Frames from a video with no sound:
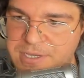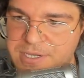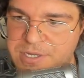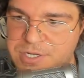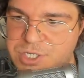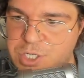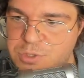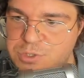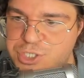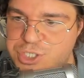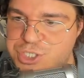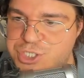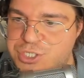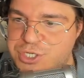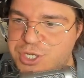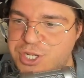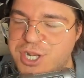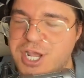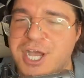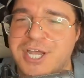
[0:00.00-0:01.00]
Don't
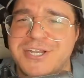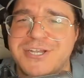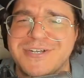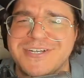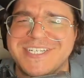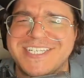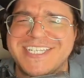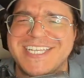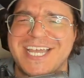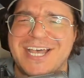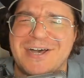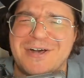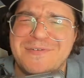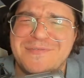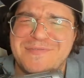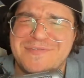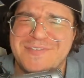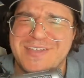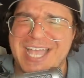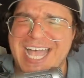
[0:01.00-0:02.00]
should on
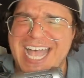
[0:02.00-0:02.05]
yourself.